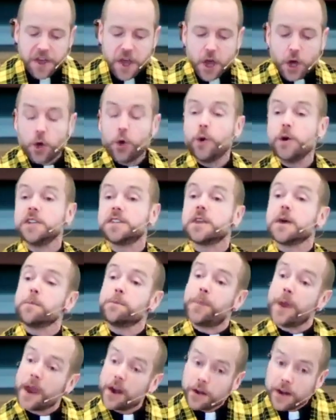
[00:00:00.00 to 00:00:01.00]
who is
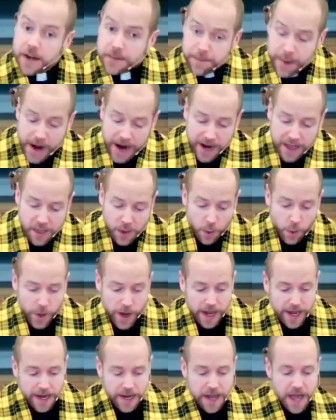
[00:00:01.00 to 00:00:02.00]
barren, by the
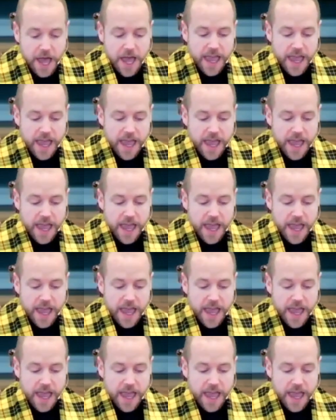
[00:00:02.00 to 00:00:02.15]
way.